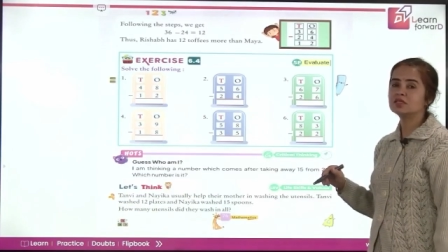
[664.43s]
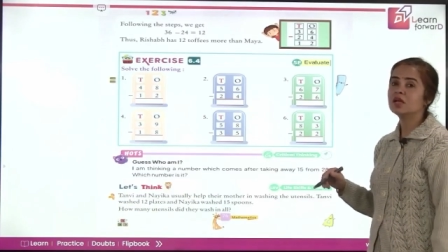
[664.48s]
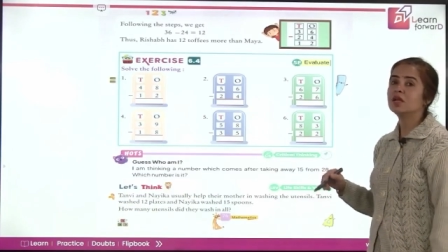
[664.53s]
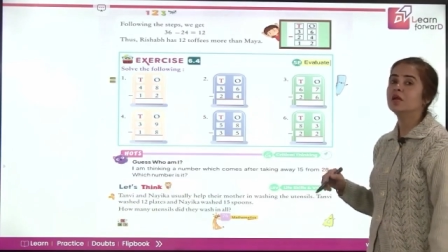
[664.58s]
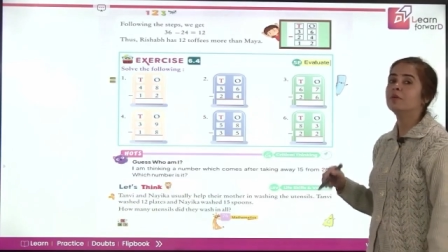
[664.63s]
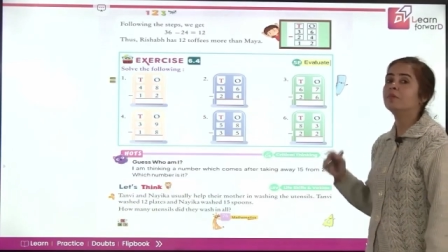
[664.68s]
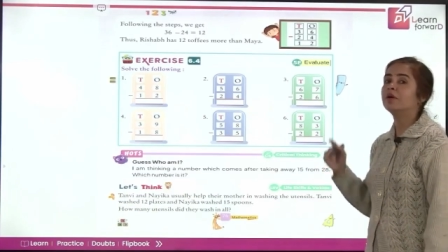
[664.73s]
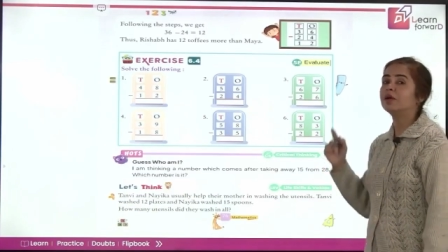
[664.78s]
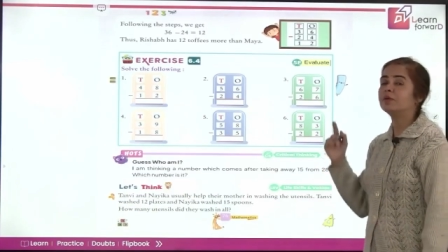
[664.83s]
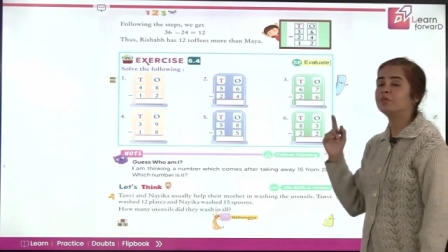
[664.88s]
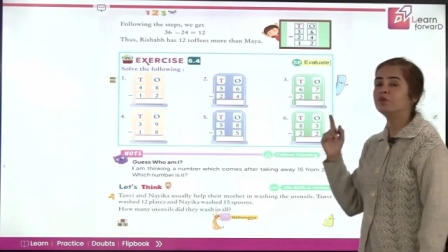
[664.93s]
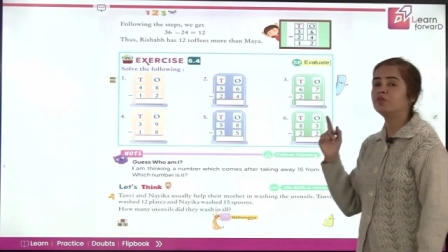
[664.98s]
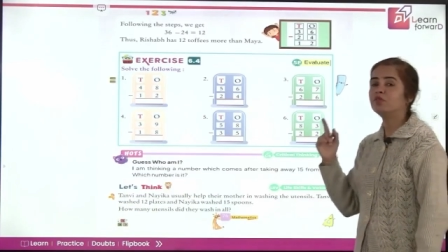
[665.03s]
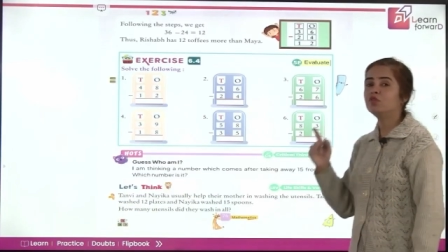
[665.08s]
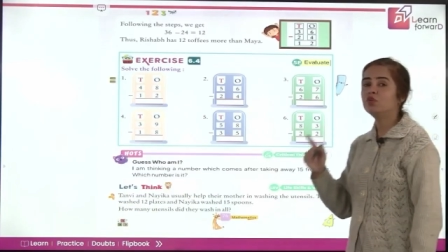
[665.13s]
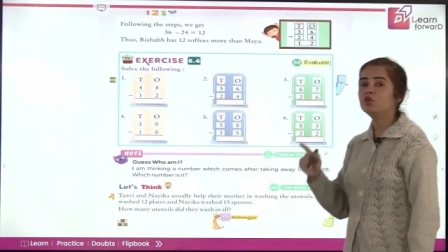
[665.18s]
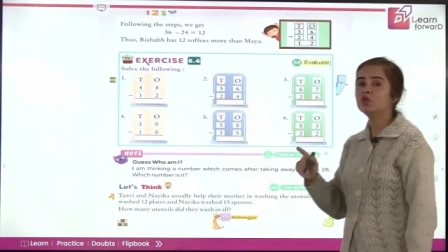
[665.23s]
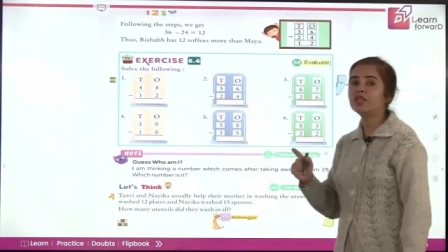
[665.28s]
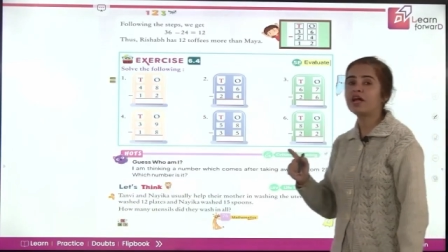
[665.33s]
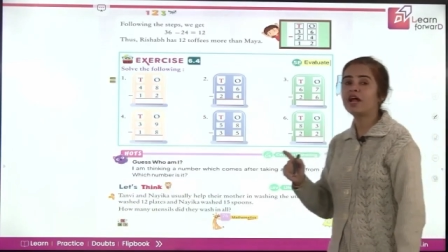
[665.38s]
but before
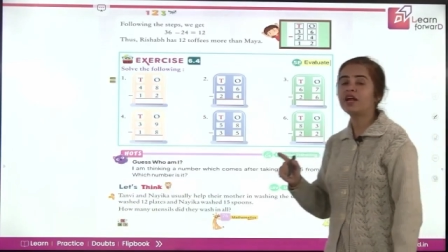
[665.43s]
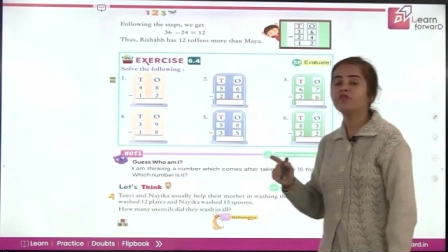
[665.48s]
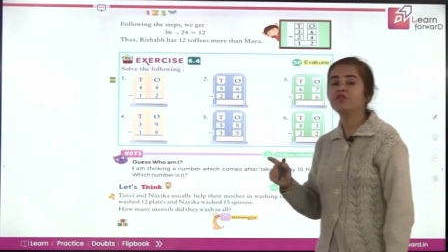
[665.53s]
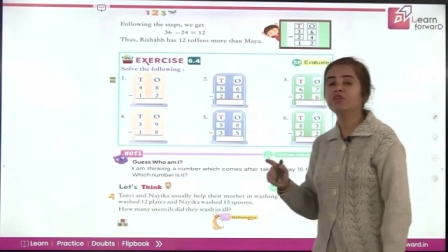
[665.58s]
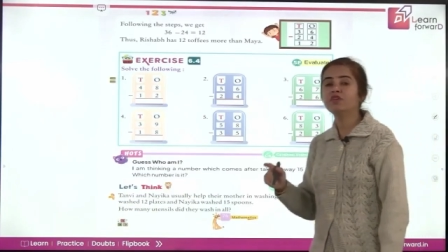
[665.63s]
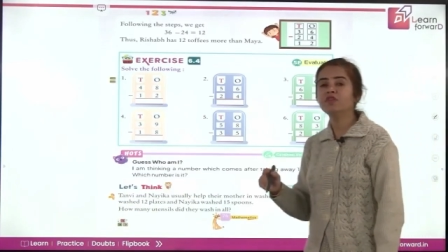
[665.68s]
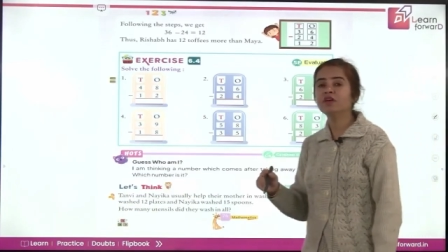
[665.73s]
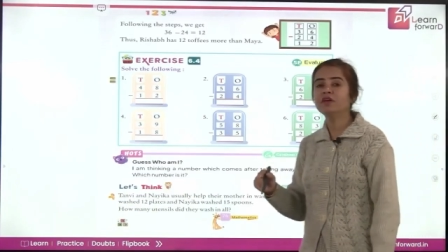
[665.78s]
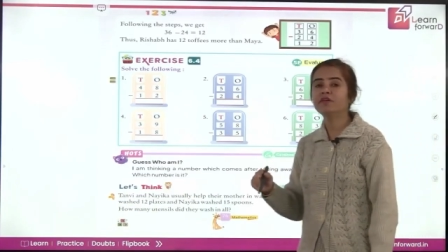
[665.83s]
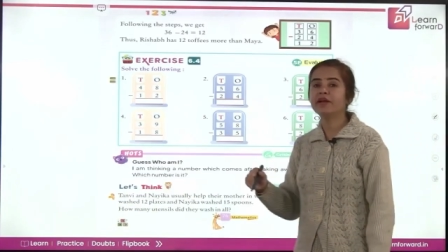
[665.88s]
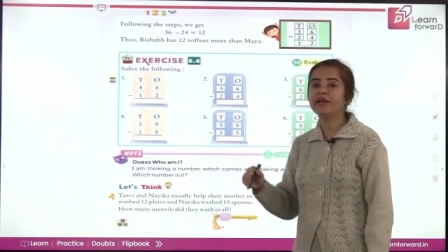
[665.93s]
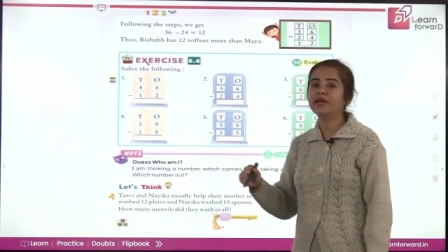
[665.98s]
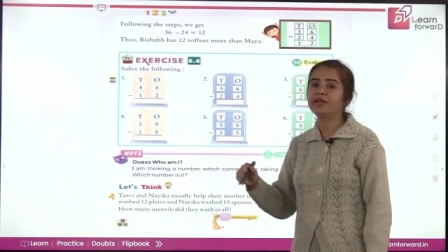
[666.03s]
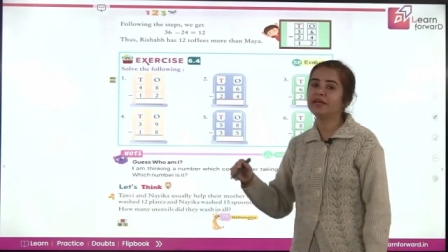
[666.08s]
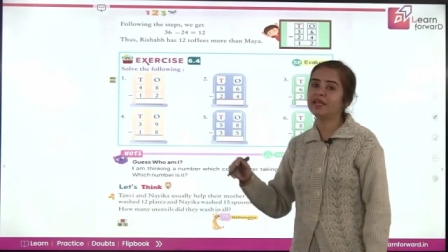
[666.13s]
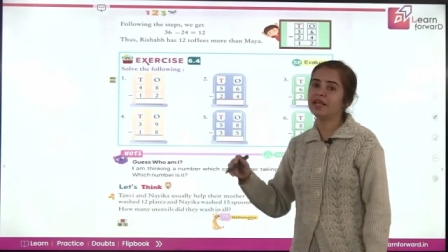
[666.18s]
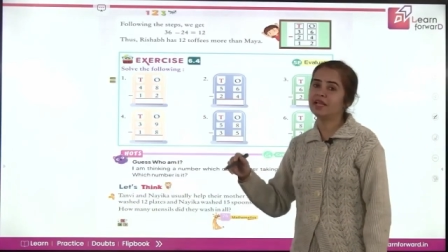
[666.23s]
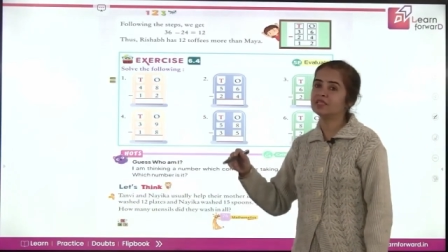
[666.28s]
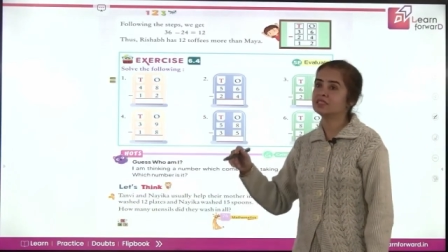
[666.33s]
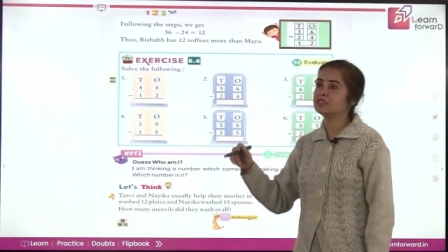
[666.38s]
that we will write
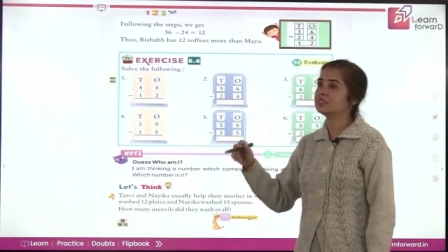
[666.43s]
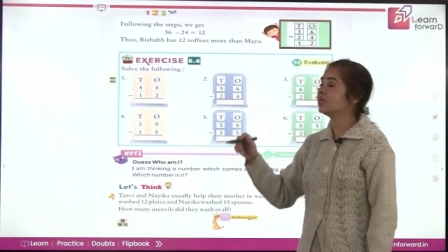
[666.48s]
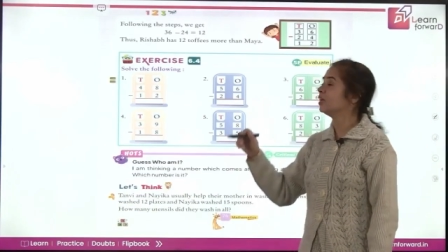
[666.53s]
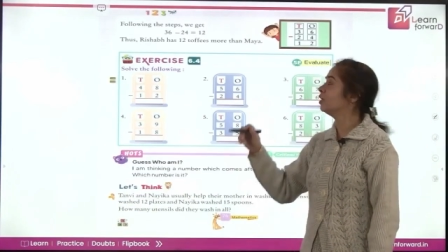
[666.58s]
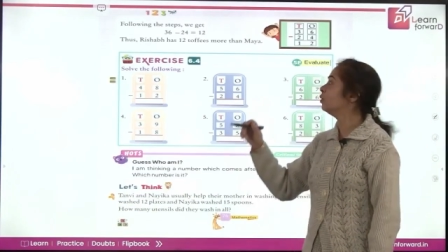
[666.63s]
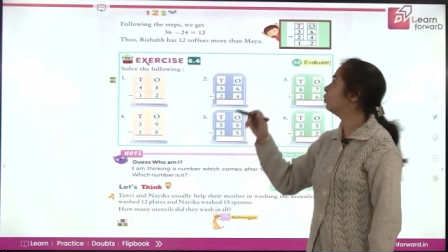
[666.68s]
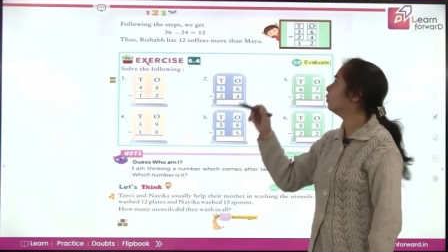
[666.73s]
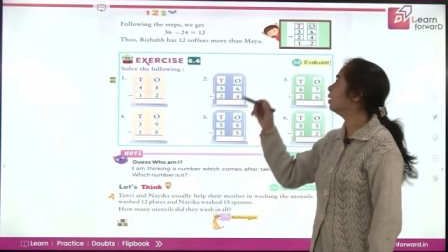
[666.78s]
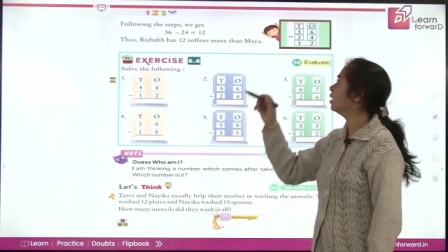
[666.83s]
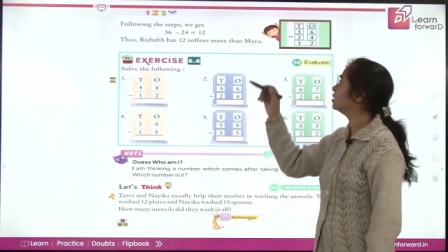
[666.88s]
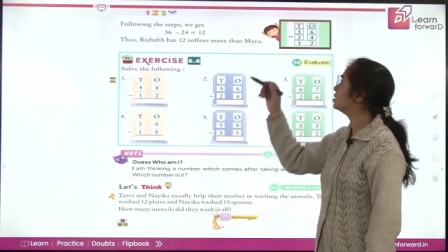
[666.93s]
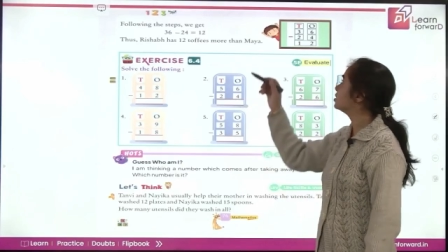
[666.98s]
tens and ones.